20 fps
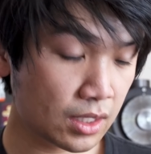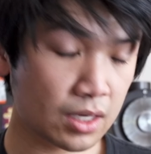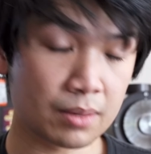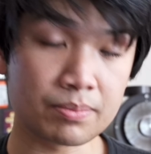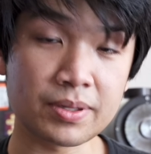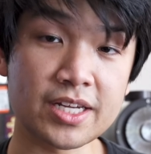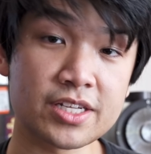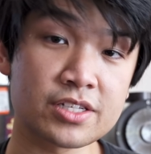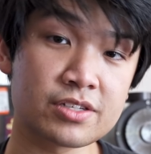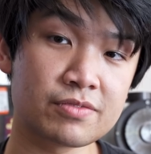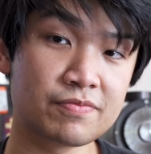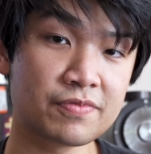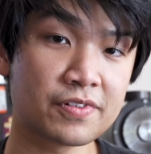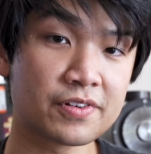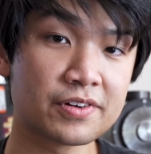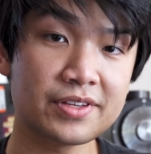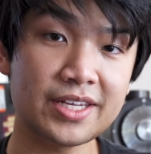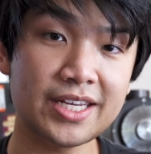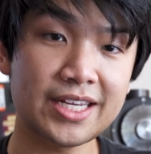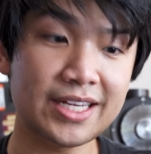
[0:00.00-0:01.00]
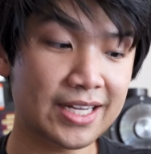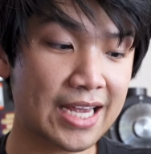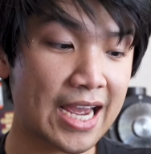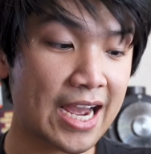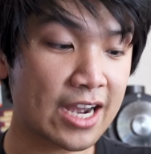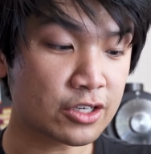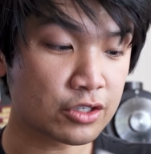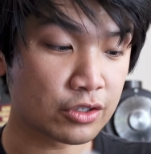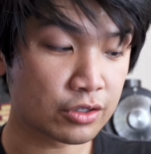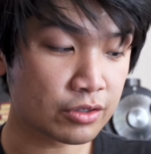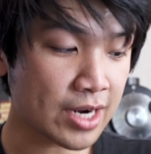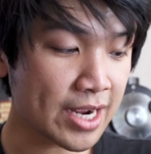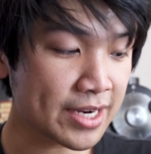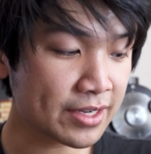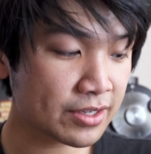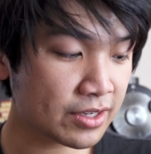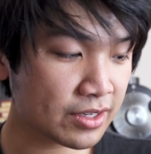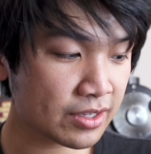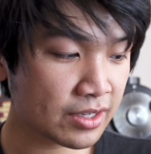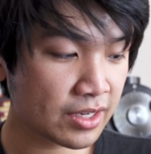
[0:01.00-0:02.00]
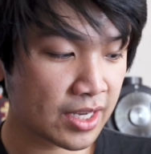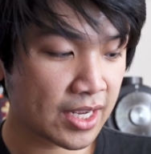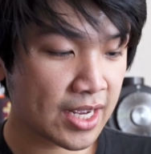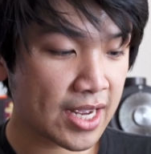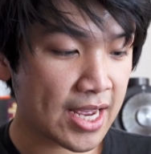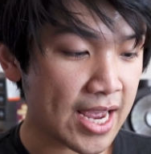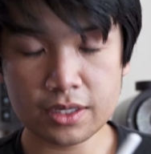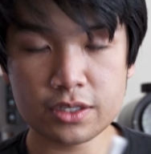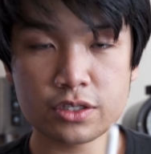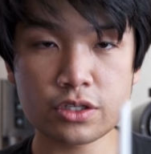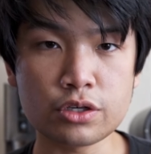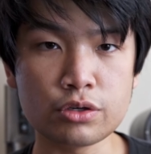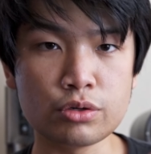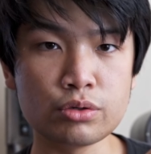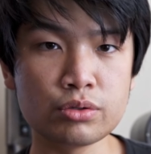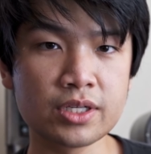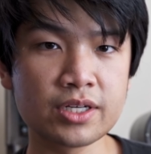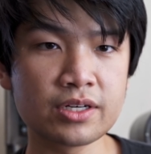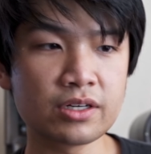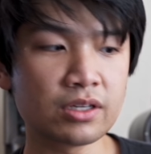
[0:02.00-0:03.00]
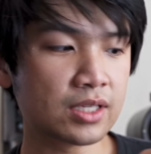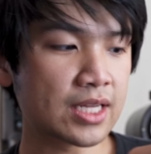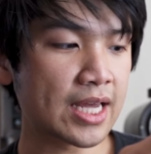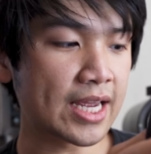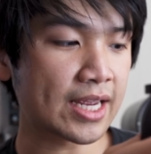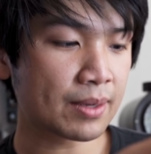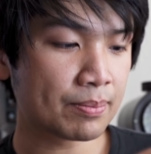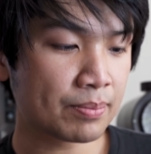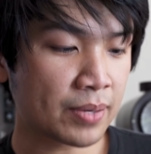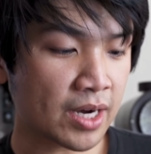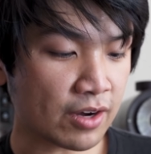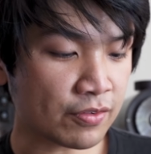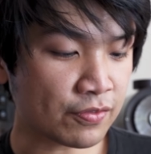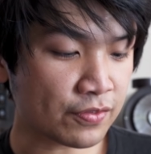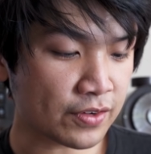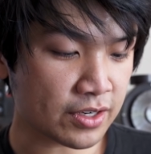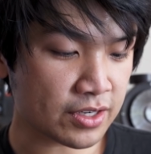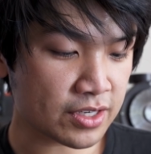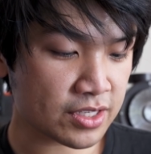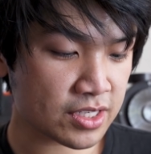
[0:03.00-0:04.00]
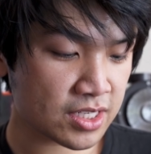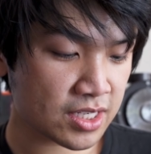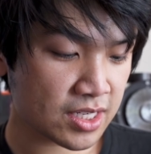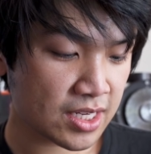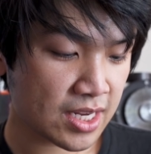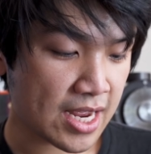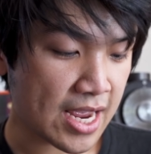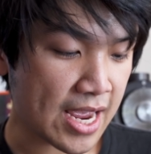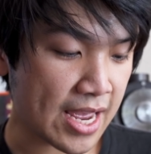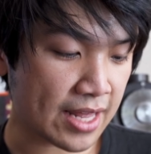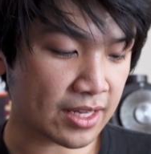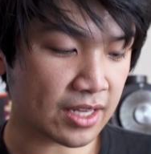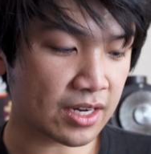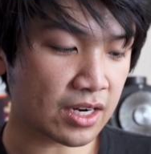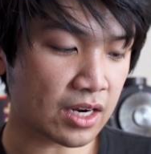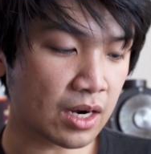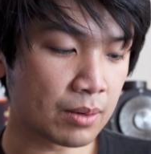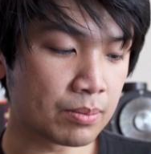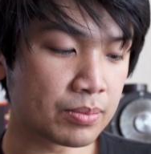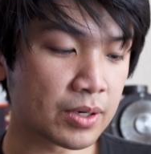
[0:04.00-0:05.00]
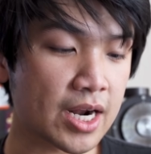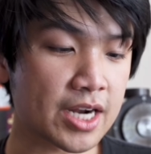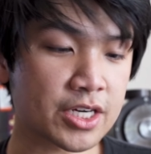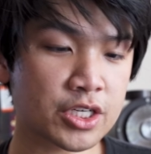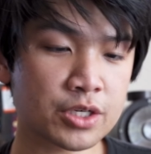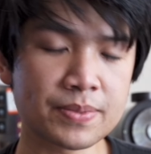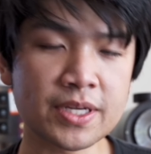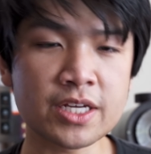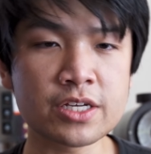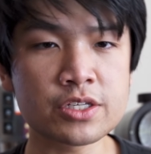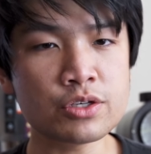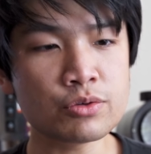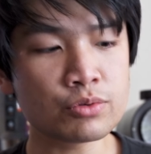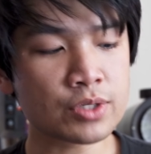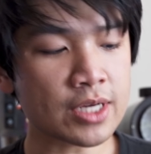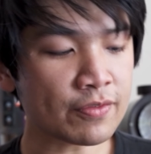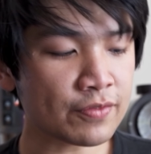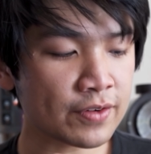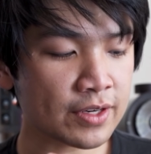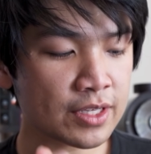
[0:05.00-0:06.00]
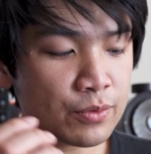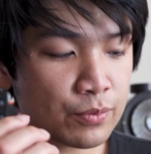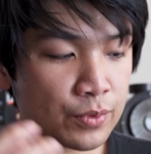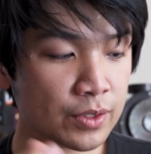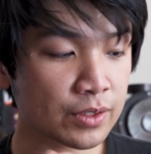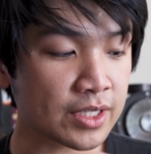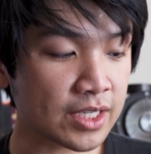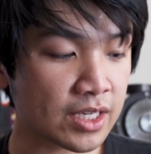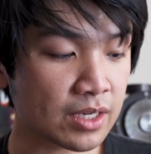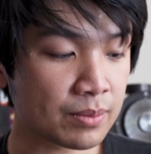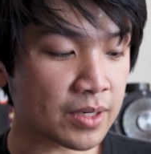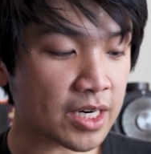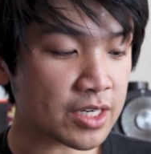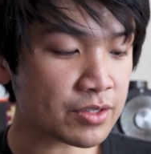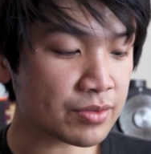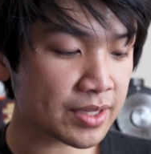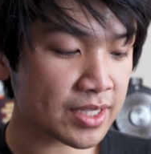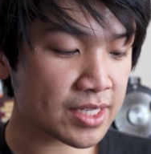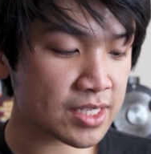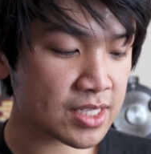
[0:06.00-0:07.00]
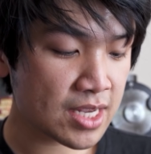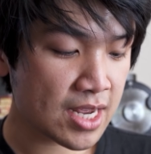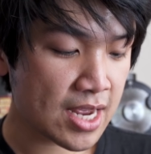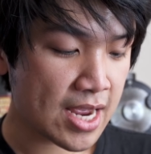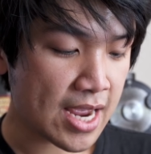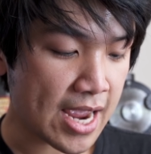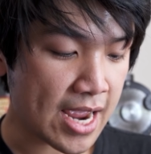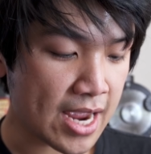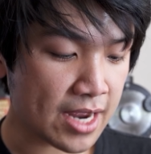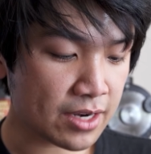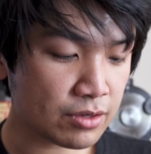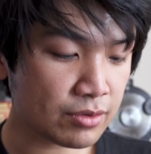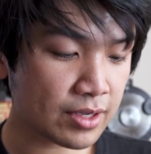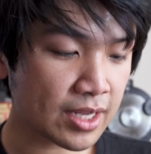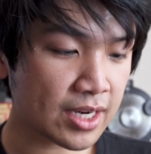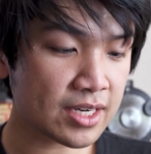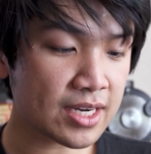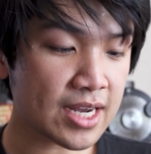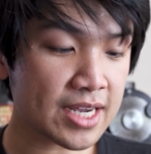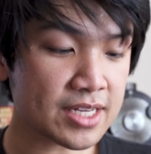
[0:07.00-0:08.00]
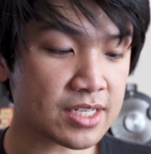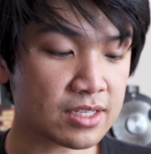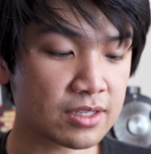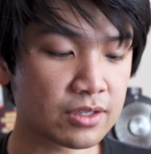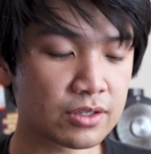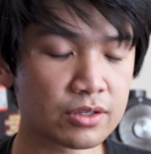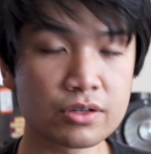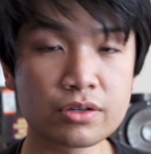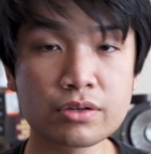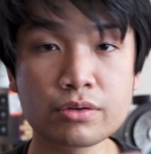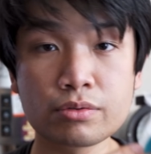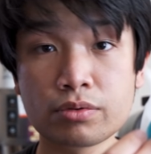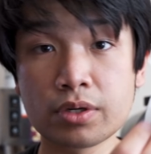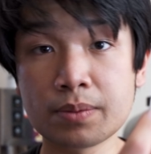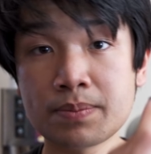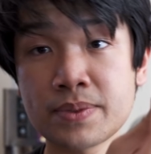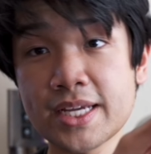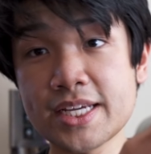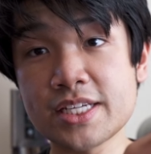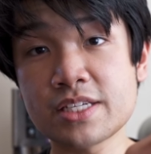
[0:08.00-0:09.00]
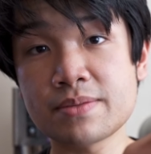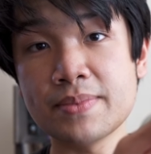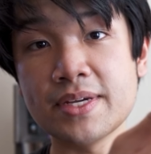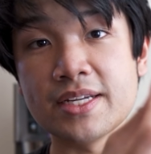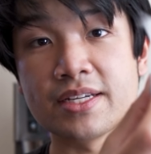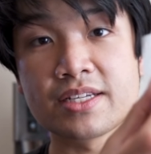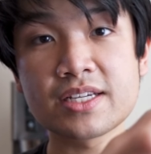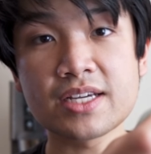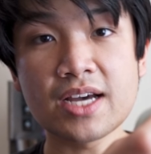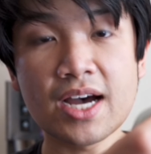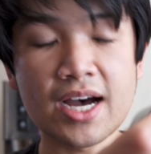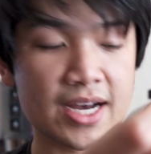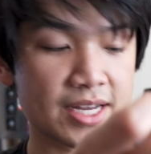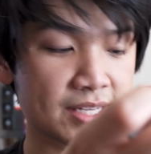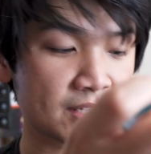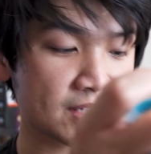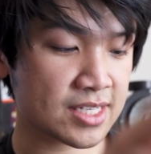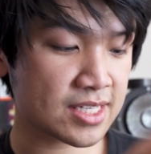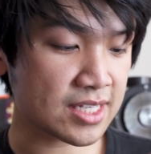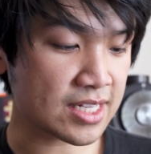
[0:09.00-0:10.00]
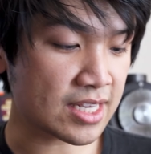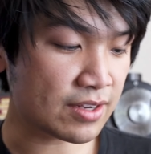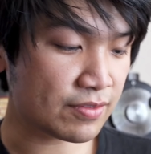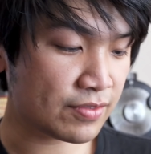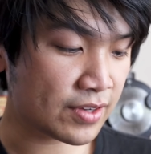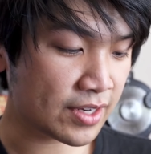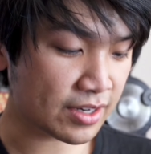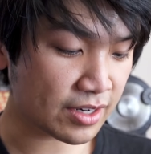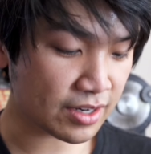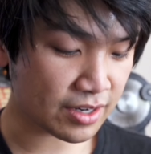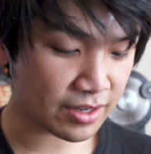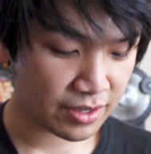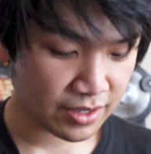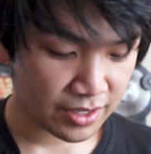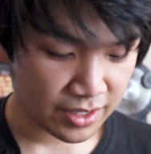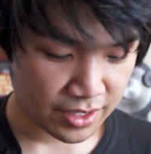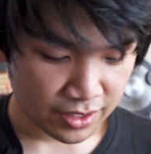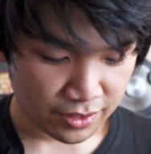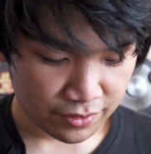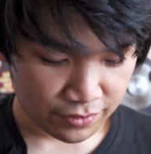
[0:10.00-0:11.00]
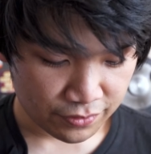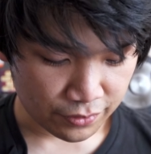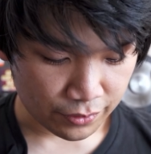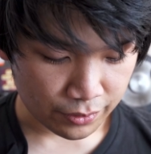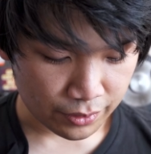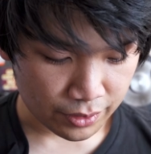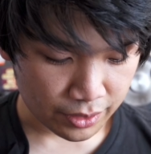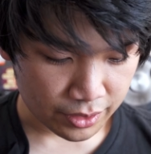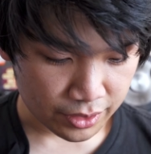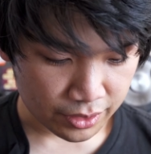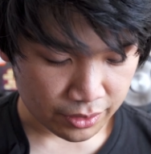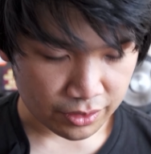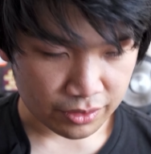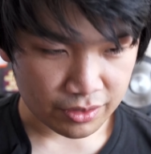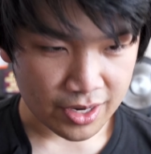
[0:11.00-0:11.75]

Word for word: a place for the actual grinder, two little like puffers, and then a brush because you definitely will need a brush with this and you get a nice little replacement uh, sleeve here for your